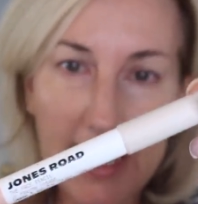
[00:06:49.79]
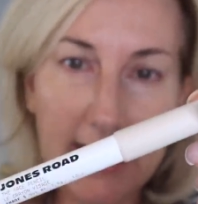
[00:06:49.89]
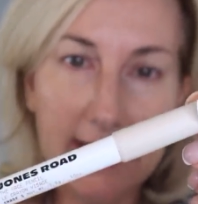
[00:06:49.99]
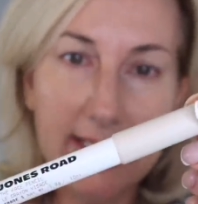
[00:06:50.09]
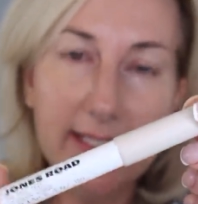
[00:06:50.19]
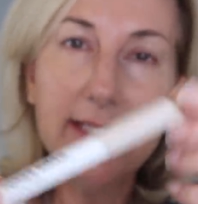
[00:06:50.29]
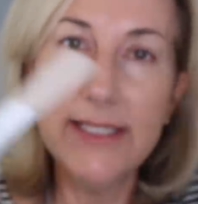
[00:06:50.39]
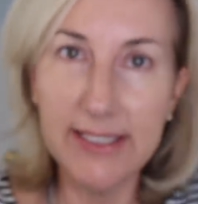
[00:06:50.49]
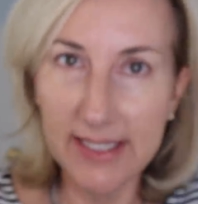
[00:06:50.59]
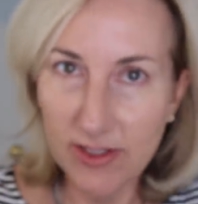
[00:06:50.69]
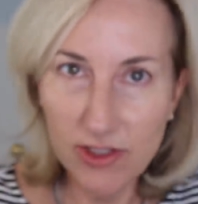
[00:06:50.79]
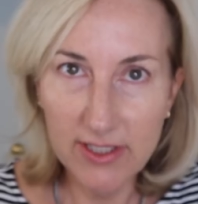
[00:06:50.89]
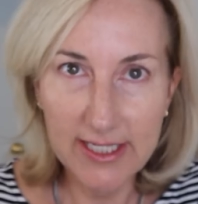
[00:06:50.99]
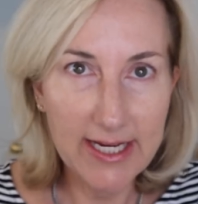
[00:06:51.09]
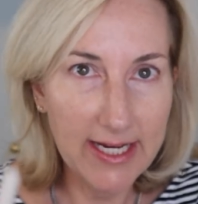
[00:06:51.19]
And this
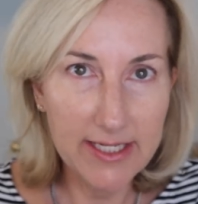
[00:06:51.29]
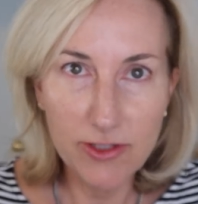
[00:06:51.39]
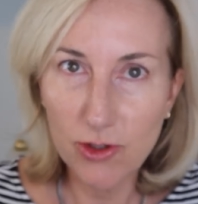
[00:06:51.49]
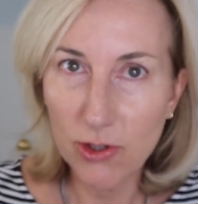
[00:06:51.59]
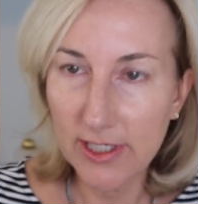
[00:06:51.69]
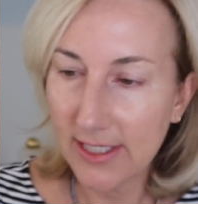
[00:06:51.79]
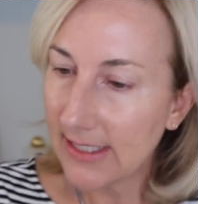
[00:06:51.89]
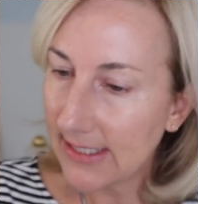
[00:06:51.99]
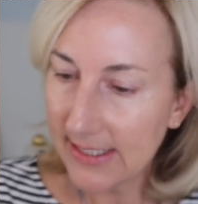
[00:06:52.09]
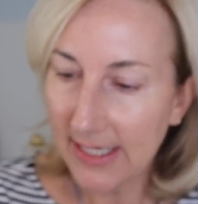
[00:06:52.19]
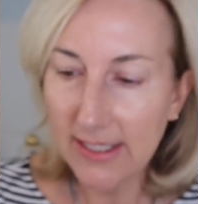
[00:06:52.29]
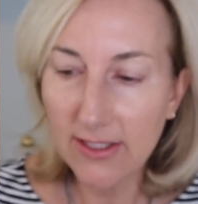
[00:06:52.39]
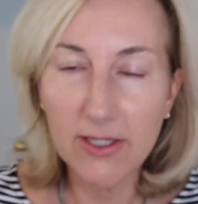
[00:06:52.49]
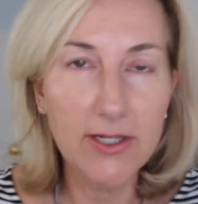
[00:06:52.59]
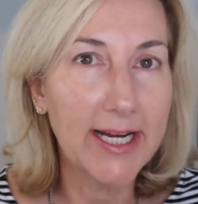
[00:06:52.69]
essentially is your
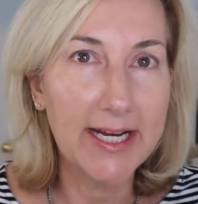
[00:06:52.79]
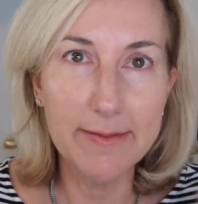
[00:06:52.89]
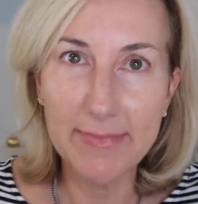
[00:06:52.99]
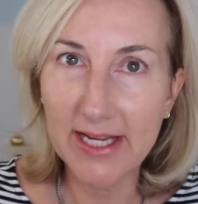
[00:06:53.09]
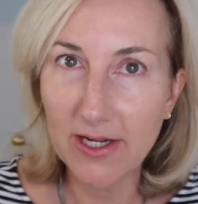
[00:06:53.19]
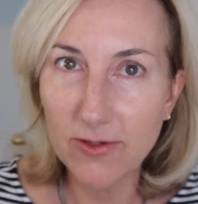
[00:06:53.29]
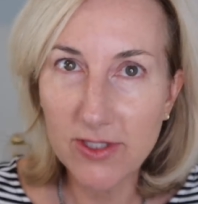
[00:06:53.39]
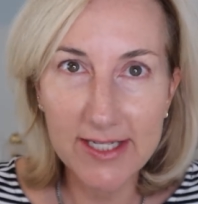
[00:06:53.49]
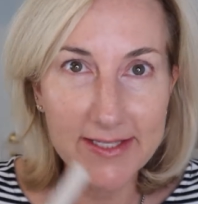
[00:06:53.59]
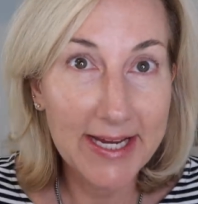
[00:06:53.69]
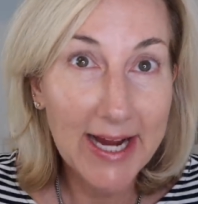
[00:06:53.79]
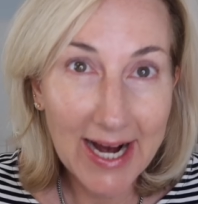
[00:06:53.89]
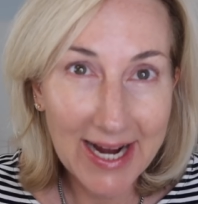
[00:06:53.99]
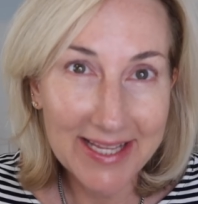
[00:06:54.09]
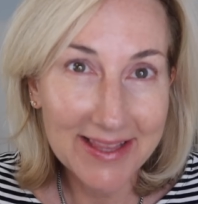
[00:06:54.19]
concealer. It can be used as a
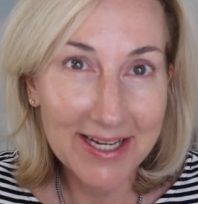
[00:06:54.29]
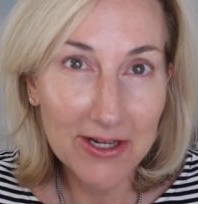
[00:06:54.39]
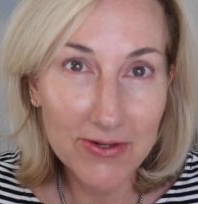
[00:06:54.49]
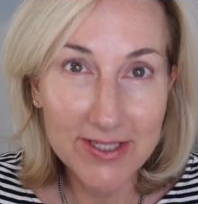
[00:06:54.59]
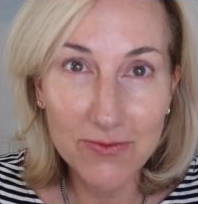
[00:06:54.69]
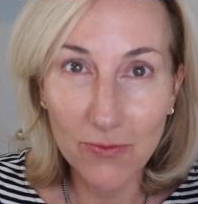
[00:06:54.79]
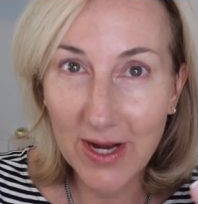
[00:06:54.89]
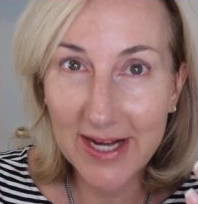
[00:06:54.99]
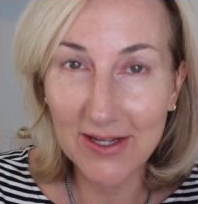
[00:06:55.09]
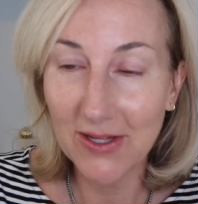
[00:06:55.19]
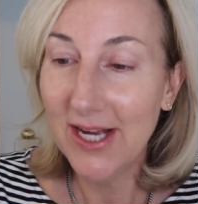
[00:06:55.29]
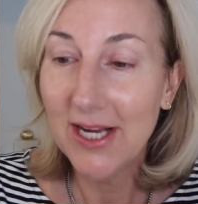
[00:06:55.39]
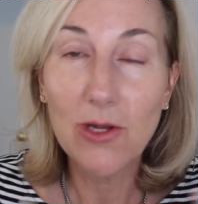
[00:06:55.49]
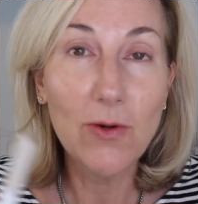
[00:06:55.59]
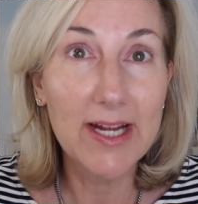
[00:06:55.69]
highlighter as well.
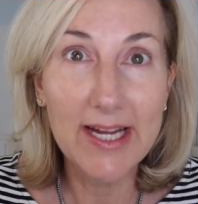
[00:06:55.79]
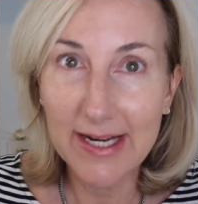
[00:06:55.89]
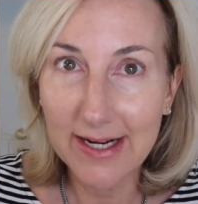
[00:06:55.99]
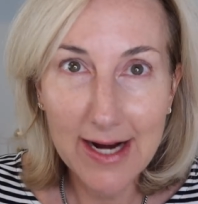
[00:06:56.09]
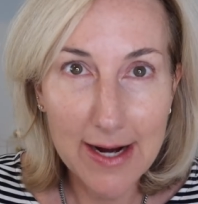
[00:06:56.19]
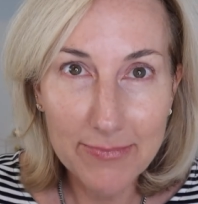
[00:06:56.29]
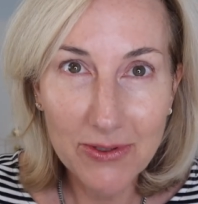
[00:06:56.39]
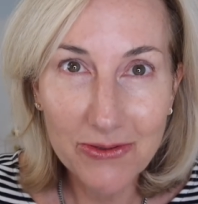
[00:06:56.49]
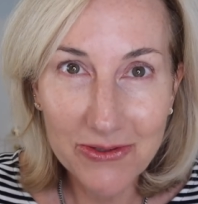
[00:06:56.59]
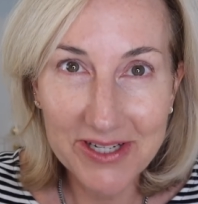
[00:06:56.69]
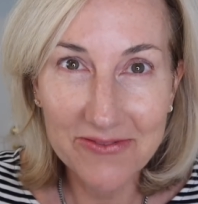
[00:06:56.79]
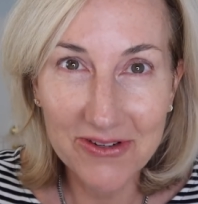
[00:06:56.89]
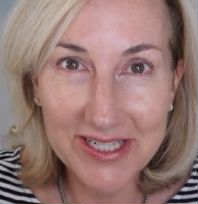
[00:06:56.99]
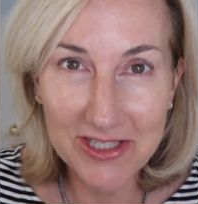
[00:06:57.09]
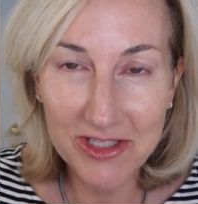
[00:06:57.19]
You could get a couple
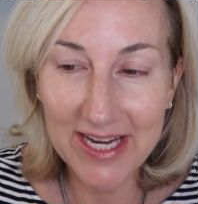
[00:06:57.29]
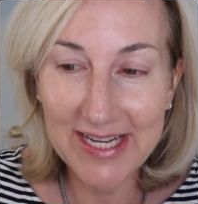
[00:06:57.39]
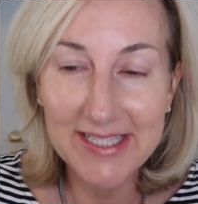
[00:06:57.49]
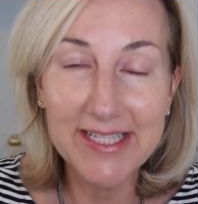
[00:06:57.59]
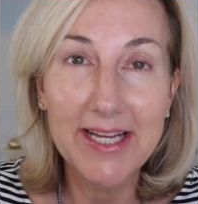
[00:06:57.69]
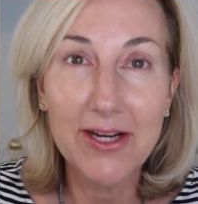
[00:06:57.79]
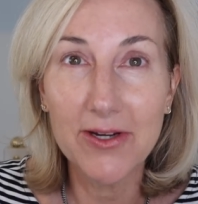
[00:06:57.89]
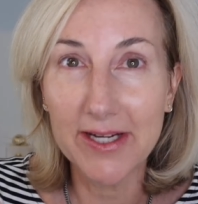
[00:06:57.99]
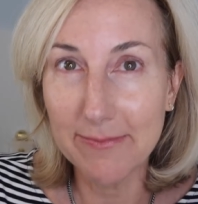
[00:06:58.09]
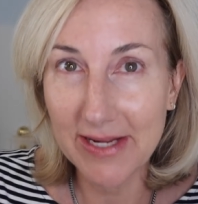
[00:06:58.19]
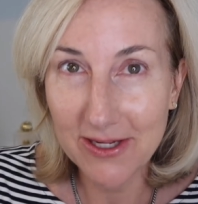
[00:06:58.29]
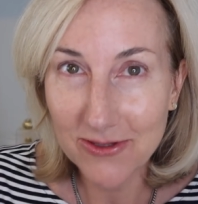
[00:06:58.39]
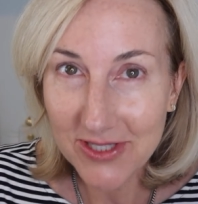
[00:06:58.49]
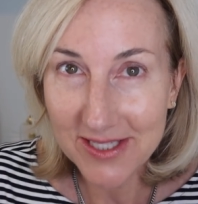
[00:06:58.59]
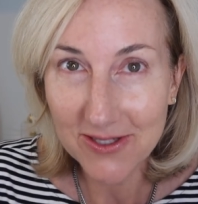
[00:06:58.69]
different shades in here. It can be
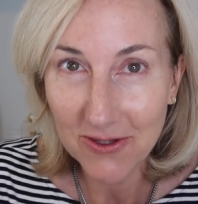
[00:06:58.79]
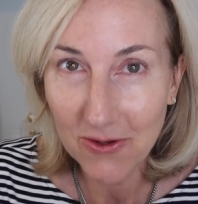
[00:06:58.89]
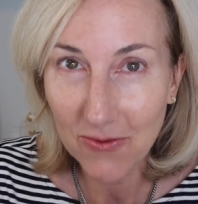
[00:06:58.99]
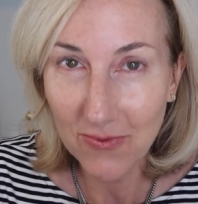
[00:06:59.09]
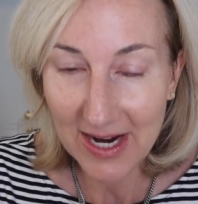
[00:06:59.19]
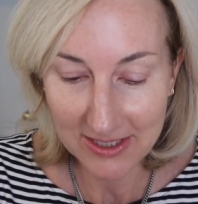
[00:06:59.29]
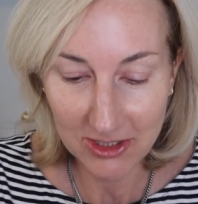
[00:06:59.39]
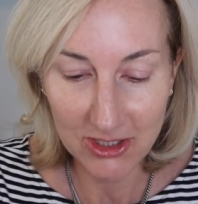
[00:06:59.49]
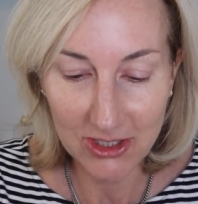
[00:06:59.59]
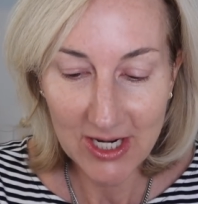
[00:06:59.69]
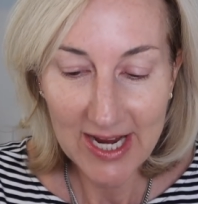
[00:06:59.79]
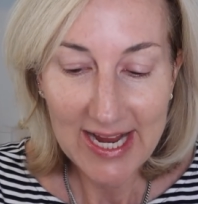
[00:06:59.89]
used as a corrector.